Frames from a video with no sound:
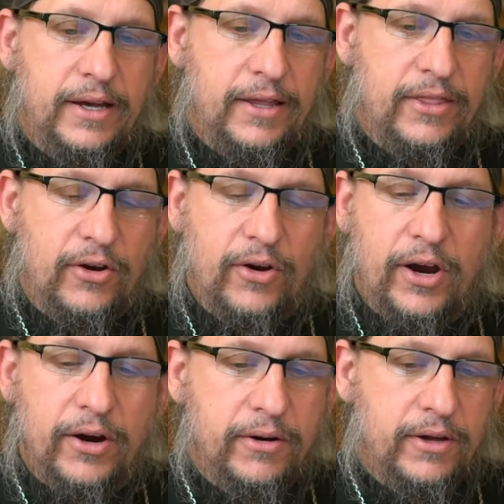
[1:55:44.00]
uh, there
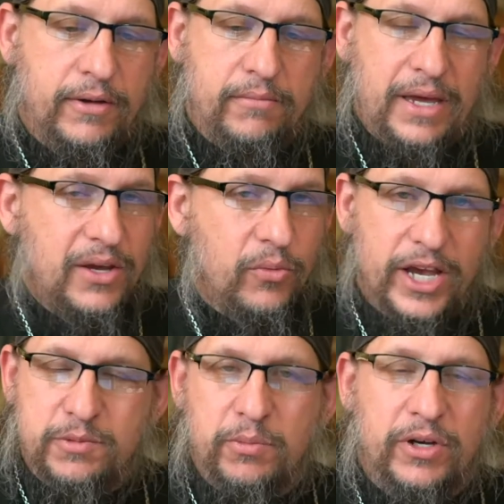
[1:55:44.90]
are many
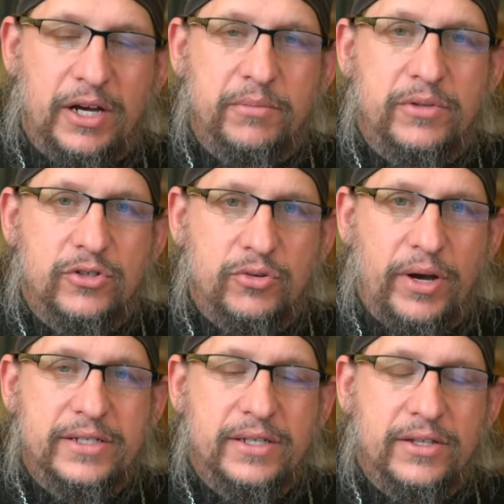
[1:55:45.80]
ways people come to
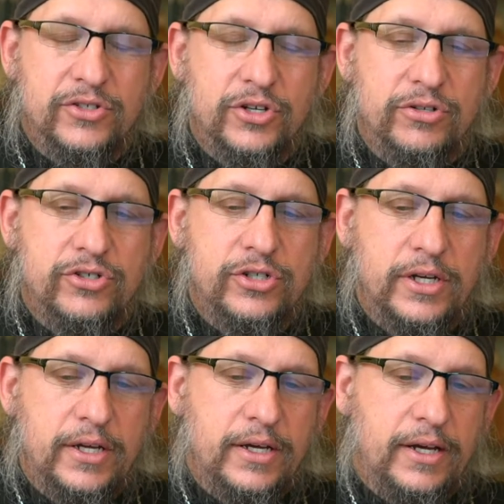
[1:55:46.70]
Christ in the church.
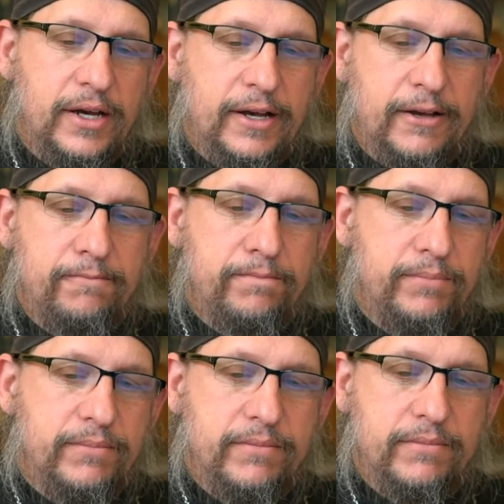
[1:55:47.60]
Um,
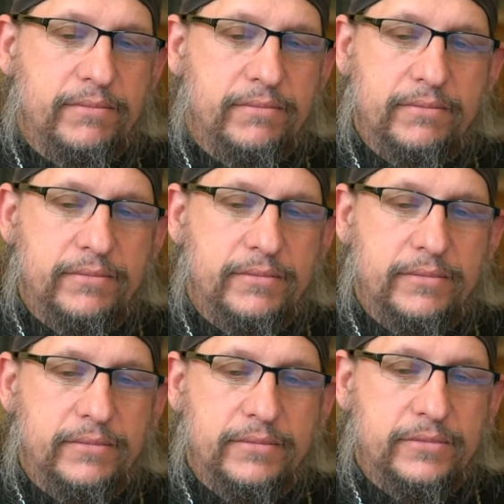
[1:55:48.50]

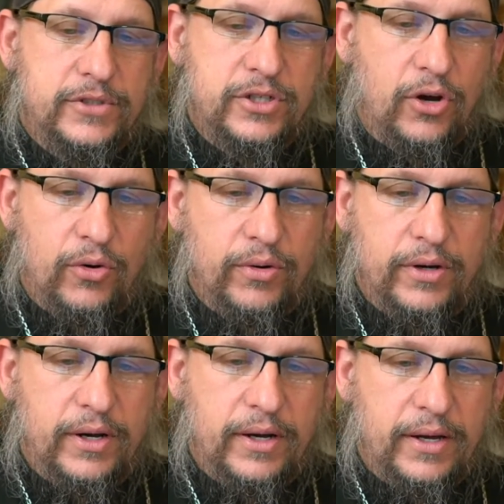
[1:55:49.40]
so,
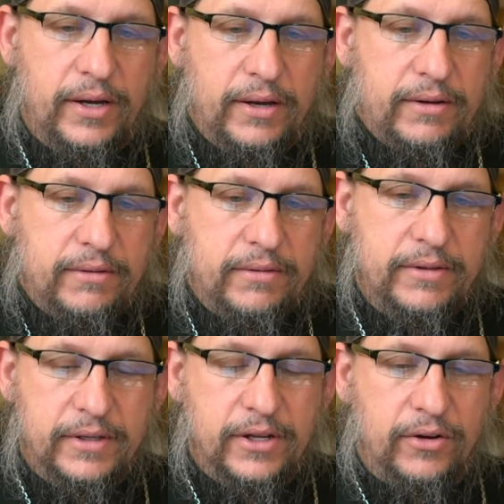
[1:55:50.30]
uh,
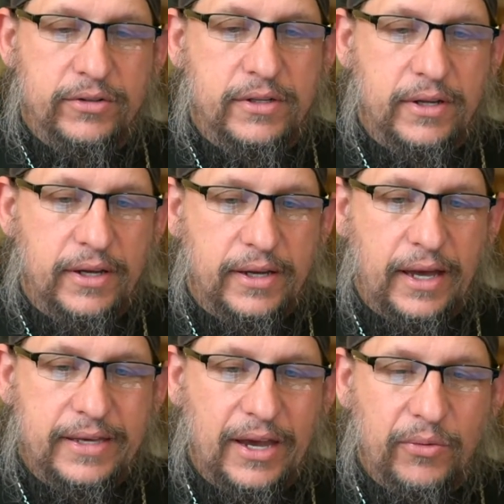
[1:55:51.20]
you know,
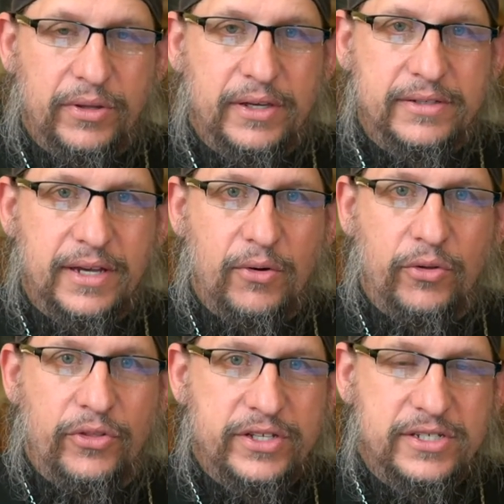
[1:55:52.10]
I can't really say,
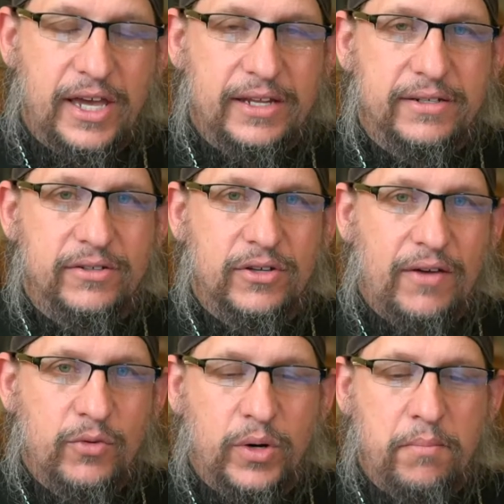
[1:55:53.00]
well, this is it.
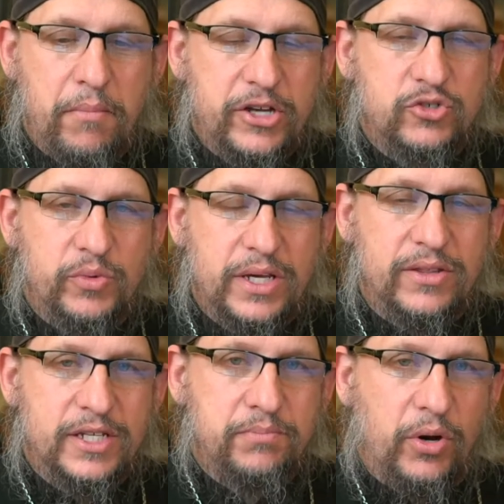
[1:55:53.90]
Everyone must read
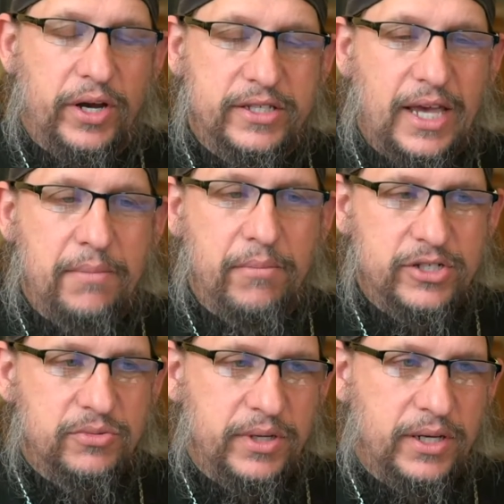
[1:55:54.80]
this book. It's a
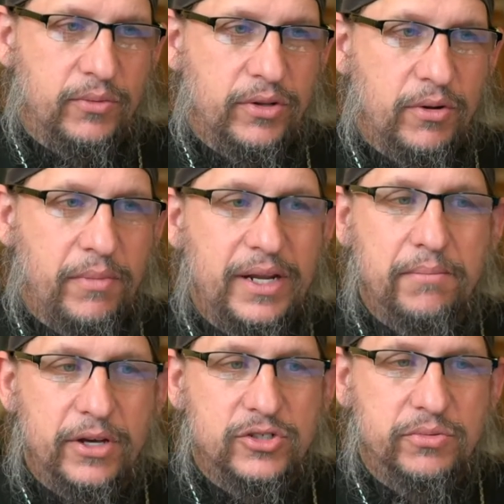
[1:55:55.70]
must read. Well, there are many
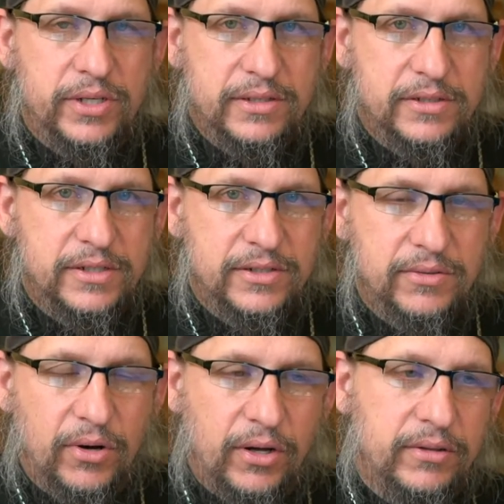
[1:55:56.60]
must reads because
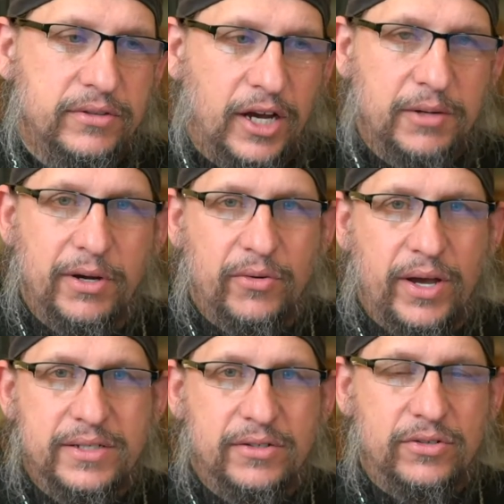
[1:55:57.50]
they're all talking about
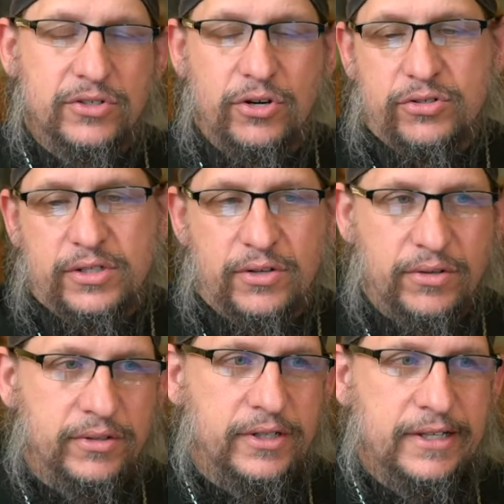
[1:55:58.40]
Christ in the church and they're,